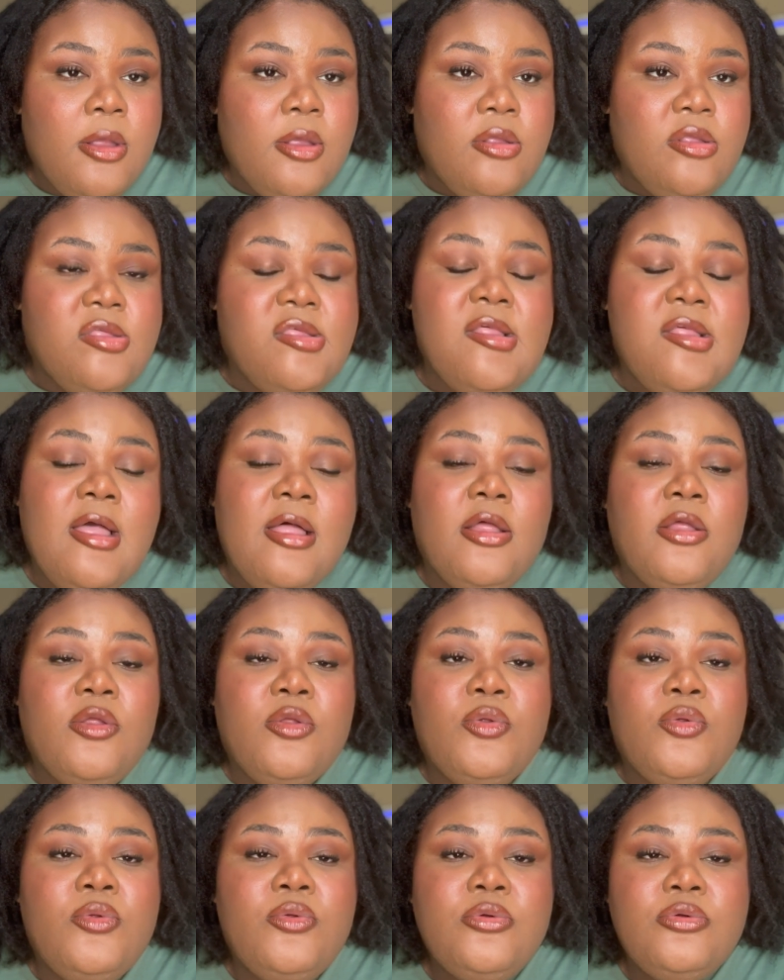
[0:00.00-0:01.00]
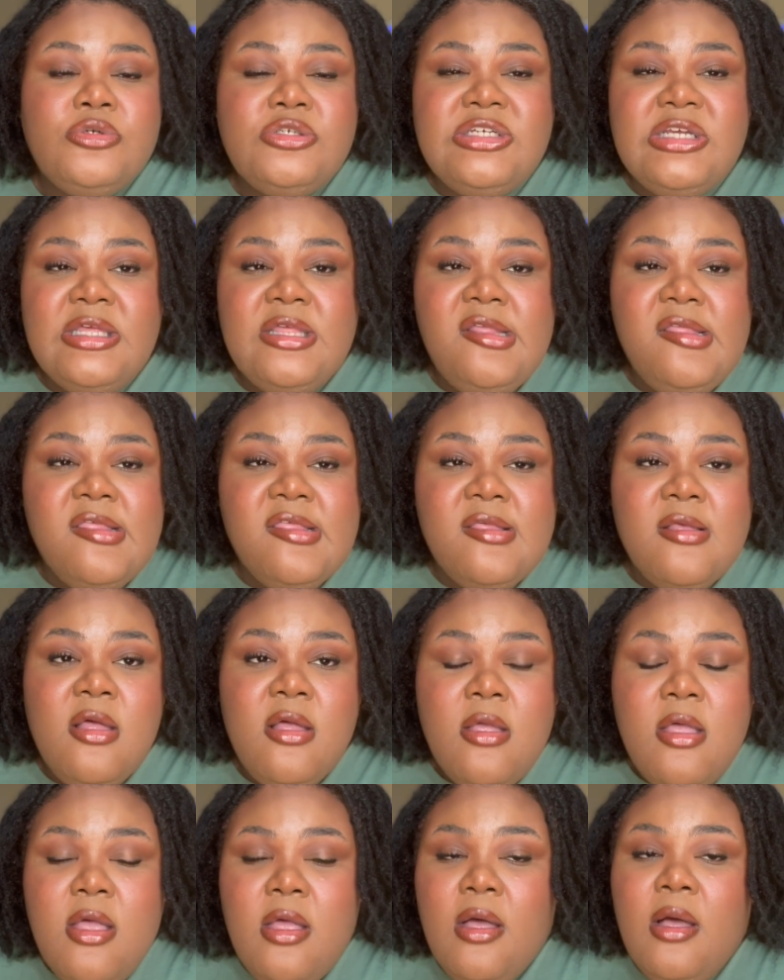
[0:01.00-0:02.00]
So just
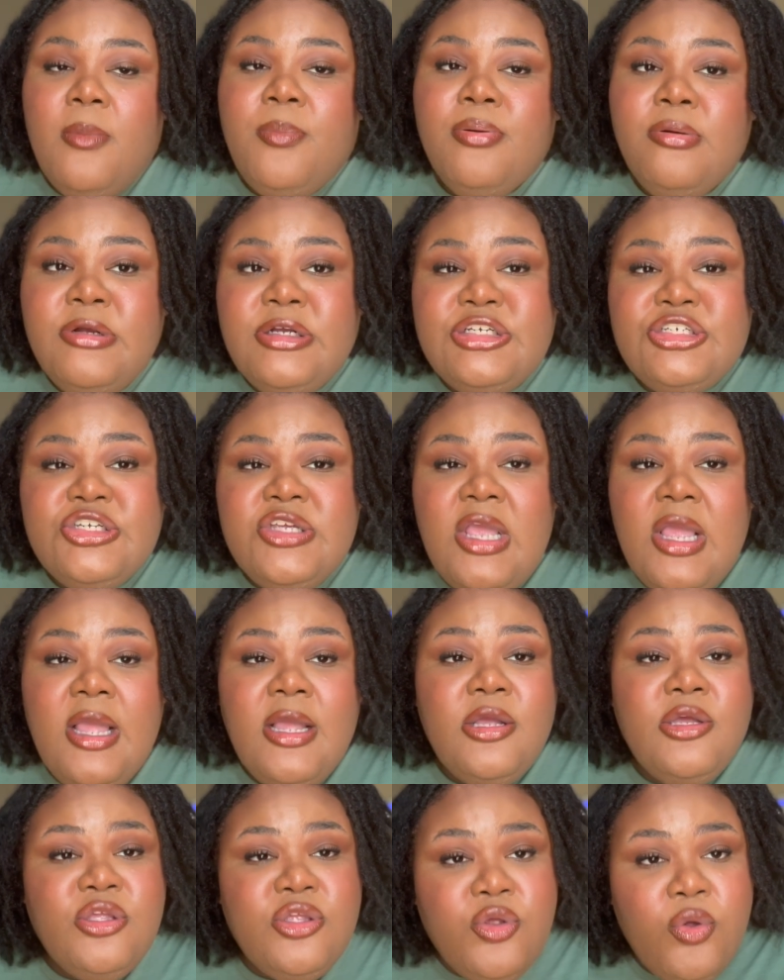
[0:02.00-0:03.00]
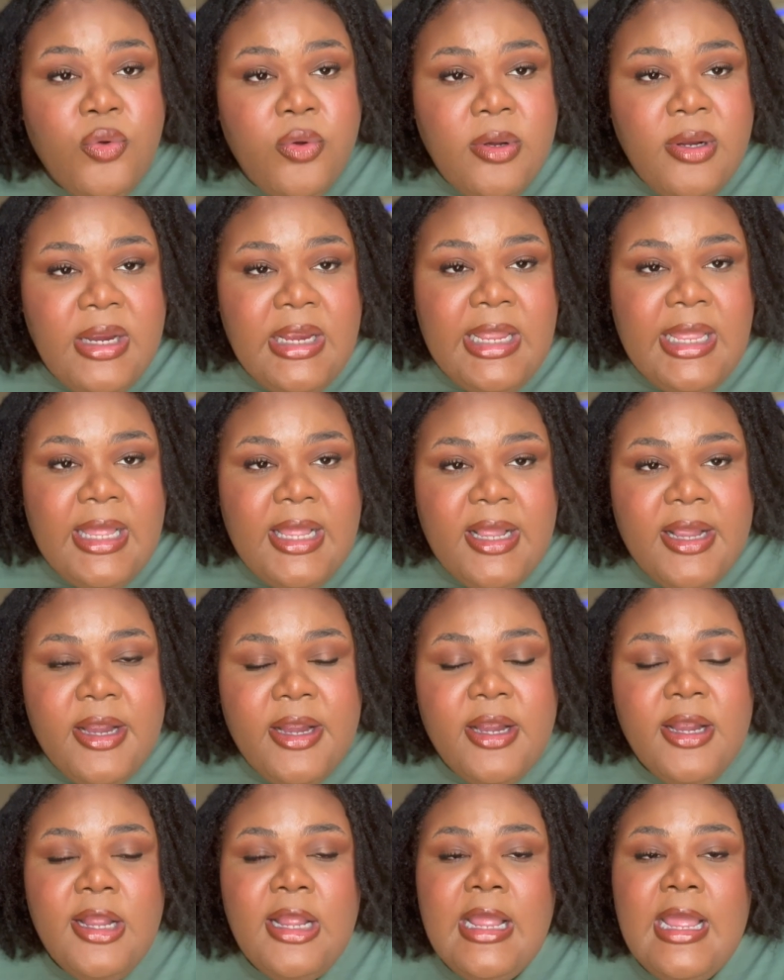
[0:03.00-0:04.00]
appreciate your
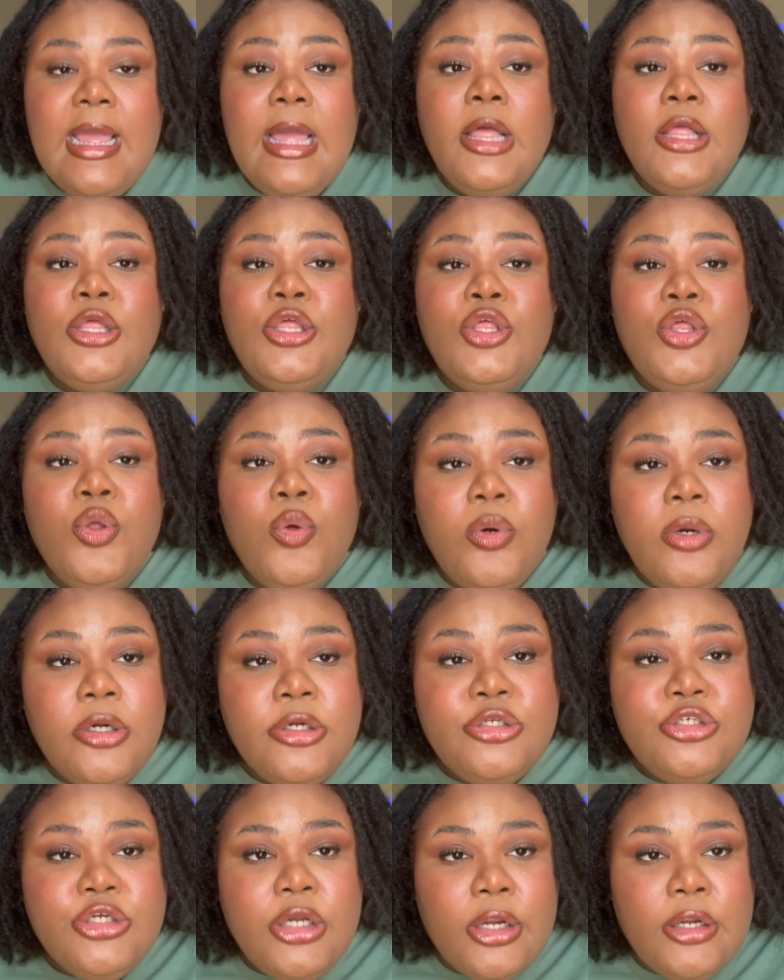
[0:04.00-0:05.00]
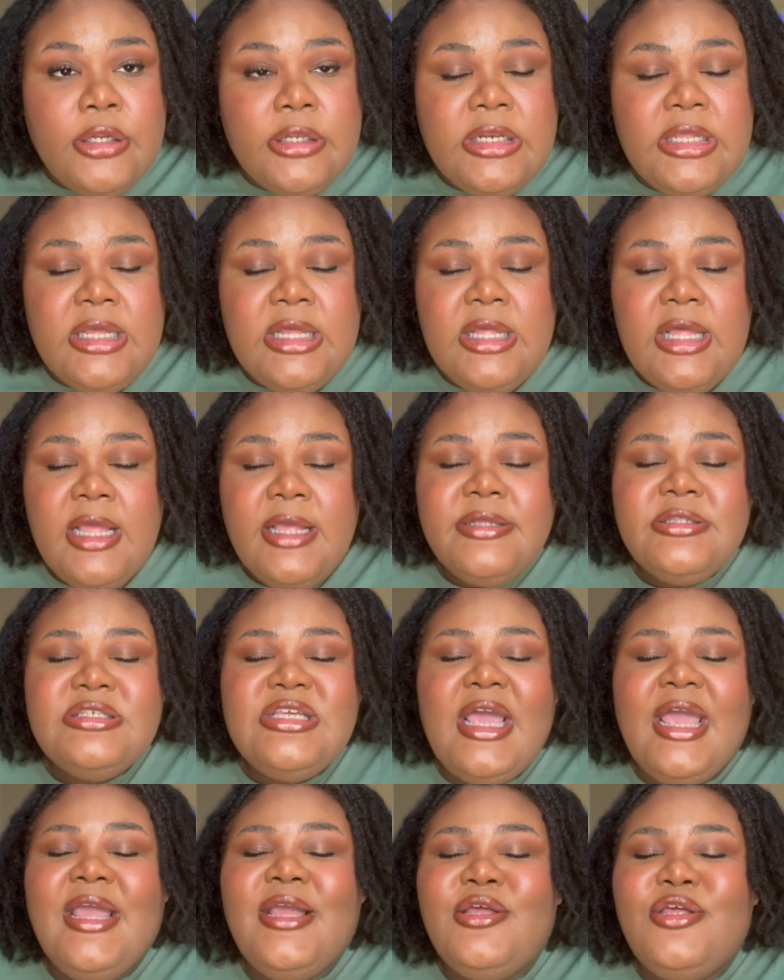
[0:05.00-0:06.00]
hair and your journey.
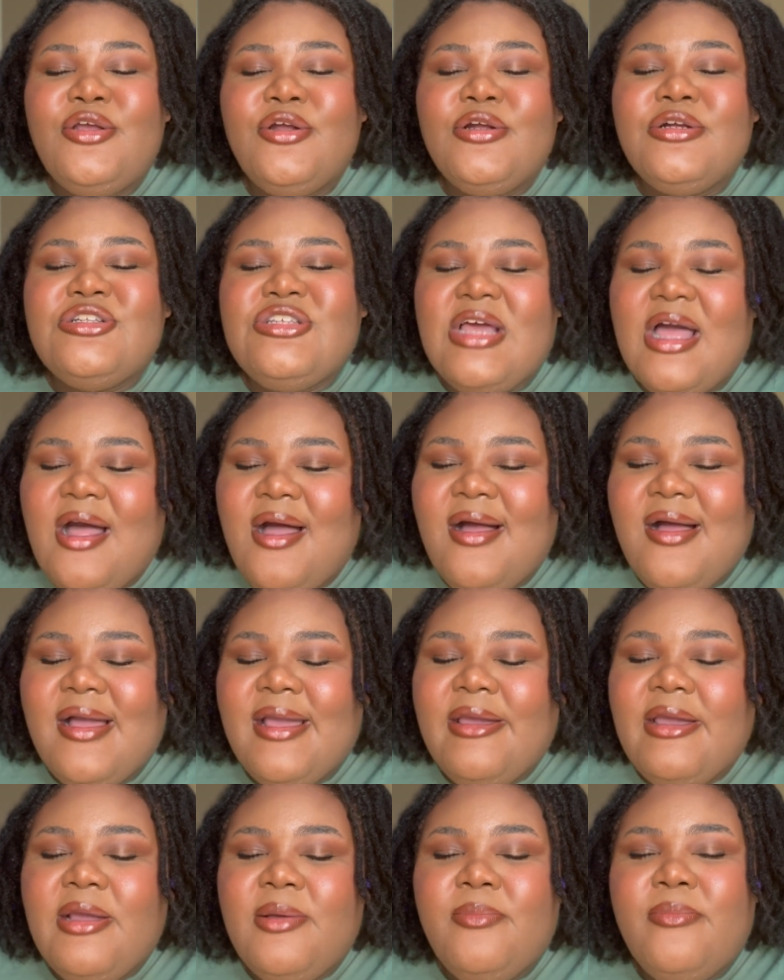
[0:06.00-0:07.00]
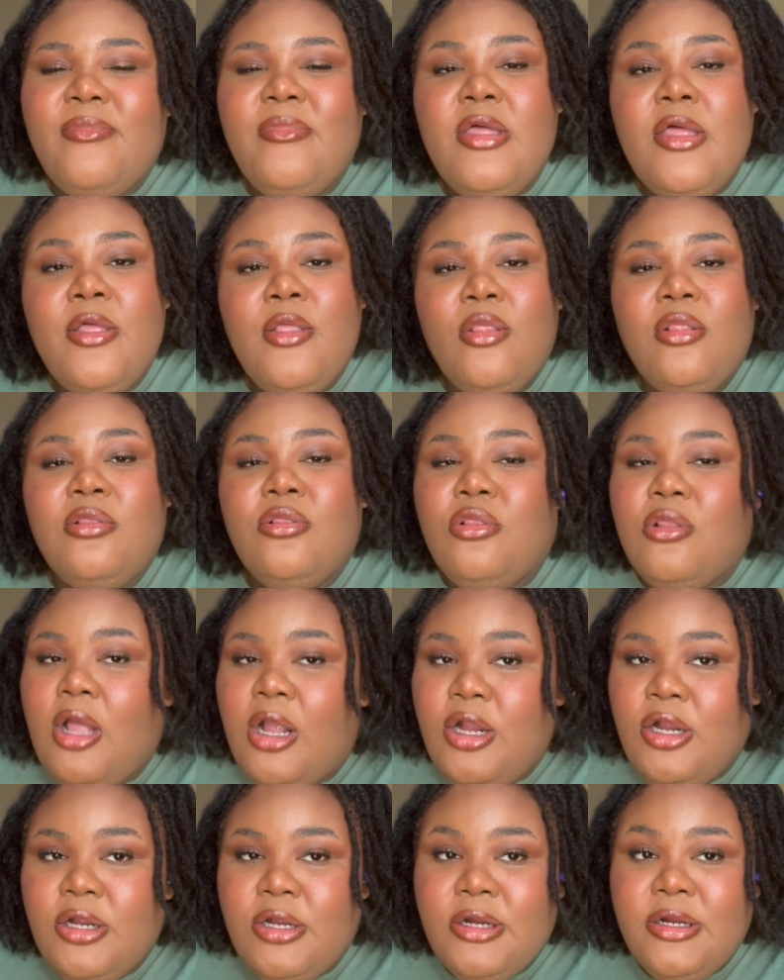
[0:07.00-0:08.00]
Take your time,
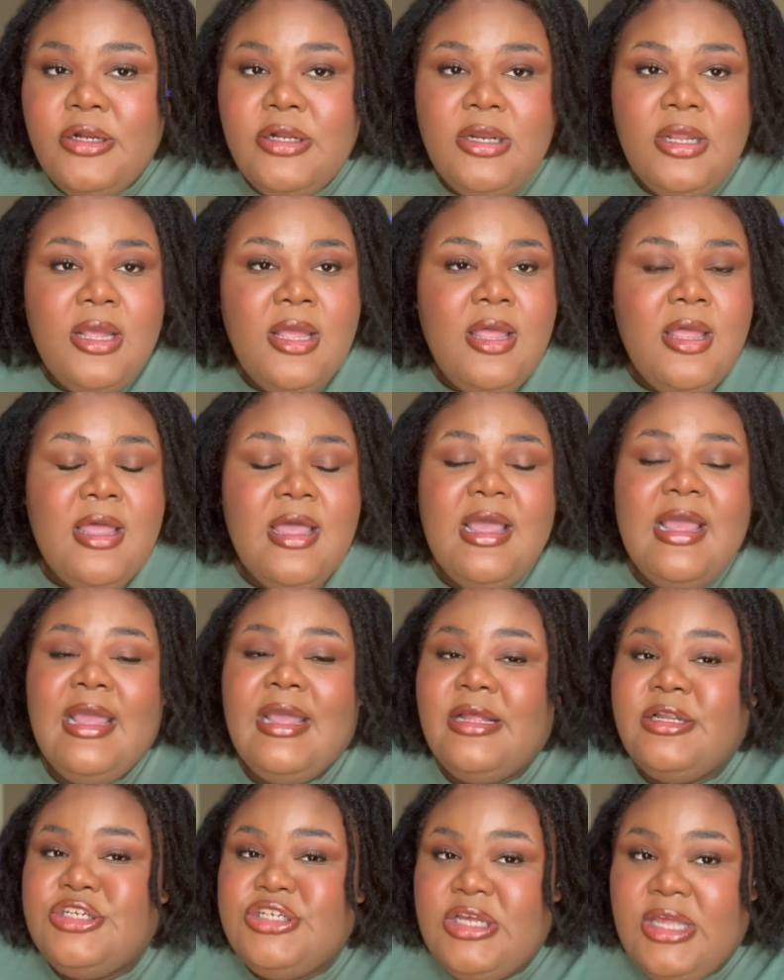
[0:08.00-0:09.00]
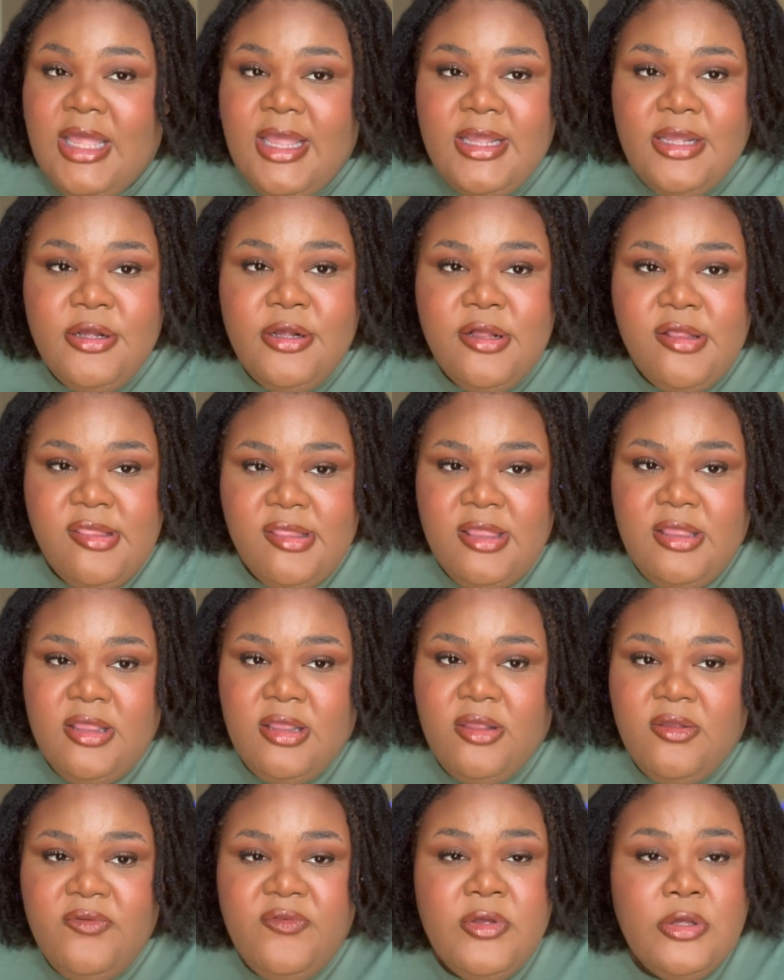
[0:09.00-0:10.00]
learn, educate
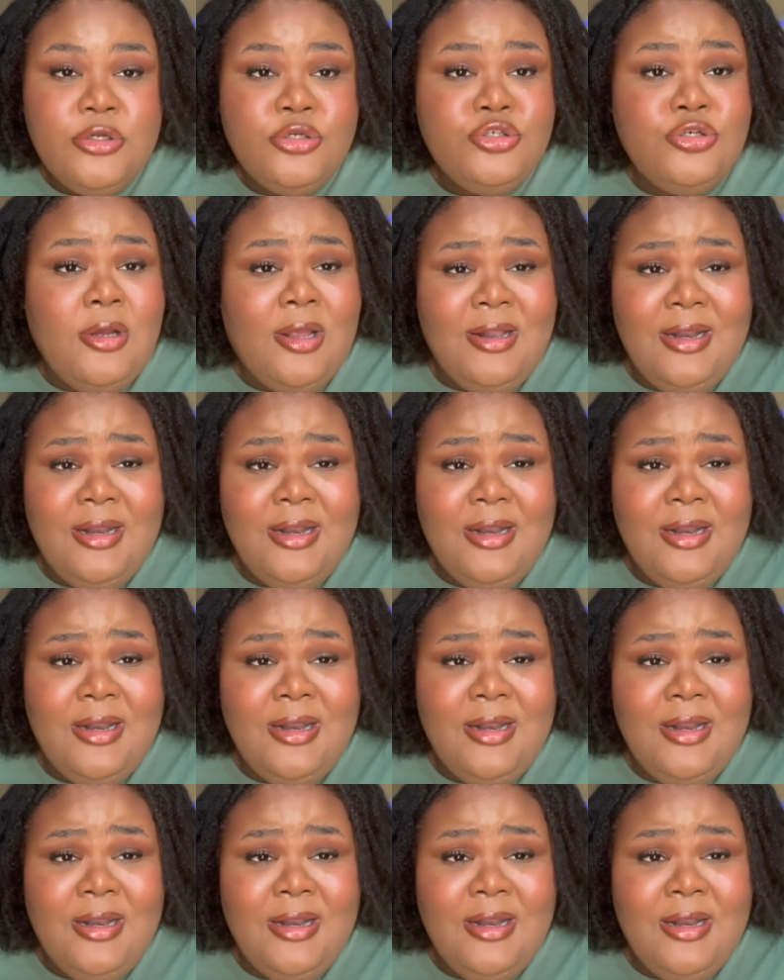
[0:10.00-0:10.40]
yourself. Try